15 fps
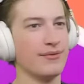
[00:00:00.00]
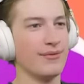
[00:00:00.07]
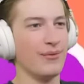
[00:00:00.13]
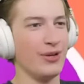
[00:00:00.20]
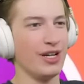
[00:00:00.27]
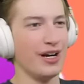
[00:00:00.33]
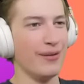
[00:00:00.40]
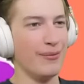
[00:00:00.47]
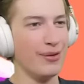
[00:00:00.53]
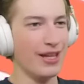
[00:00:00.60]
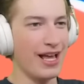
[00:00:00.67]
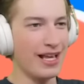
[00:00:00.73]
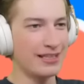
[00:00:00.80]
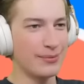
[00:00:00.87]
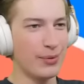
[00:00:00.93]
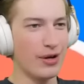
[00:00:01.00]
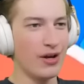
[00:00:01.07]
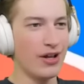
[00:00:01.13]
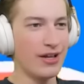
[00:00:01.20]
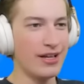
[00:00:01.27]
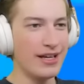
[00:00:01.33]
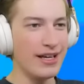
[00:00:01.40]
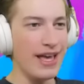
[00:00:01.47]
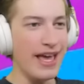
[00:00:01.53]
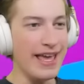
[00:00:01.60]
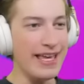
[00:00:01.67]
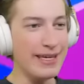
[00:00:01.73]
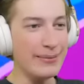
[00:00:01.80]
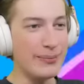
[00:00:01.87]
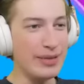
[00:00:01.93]
We got blast ball.
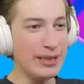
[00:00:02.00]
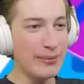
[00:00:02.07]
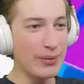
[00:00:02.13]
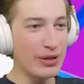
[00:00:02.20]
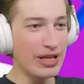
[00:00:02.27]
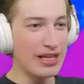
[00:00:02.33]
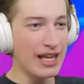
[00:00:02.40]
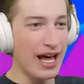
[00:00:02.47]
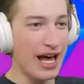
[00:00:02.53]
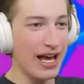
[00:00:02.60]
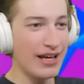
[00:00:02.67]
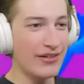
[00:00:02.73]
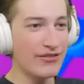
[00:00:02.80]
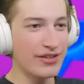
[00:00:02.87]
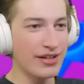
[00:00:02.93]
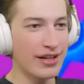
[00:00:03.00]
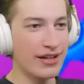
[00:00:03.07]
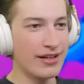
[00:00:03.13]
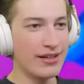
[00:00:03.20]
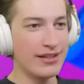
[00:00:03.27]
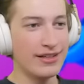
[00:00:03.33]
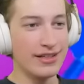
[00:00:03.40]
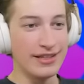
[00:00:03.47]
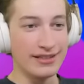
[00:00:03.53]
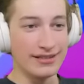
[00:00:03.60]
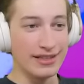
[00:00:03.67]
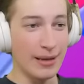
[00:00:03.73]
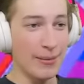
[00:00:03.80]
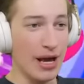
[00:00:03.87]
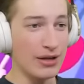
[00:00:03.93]
Eight people alive. He's
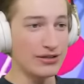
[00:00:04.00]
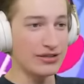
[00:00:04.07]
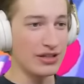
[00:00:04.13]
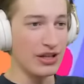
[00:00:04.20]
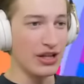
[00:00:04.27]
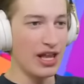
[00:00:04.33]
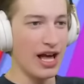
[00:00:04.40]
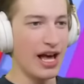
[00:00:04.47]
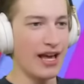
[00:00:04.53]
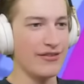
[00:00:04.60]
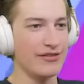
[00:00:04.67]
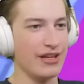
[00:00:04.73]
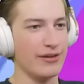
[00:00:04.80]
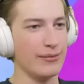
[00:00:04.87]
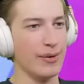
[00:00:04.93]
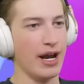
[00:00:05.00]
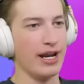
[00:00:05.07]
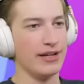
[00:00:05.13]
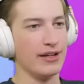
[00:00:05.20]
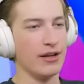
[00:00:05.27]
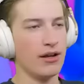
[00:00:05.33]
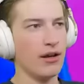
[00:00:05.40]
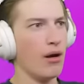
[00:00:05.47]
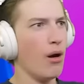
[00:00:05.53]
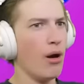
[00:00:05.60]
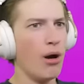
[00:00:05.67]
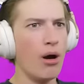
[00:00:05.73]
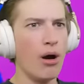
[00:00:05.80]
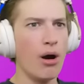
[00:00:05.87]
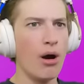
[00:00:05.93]
somehow still alive. Never mind.
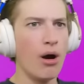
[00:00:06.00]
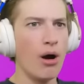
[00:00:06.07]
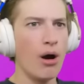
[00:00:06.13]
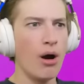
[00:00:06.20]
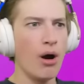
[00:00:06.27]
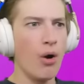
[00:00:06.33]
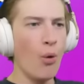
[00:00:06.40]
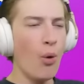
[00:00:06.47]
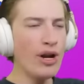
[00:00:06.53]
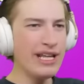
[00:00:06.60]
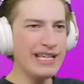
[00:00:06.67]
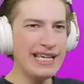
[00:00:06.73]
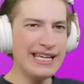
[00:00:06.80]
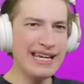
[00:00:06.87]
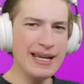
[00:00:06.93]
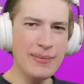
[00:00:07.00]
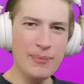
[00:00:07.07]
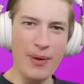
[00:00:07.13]
What did he get hit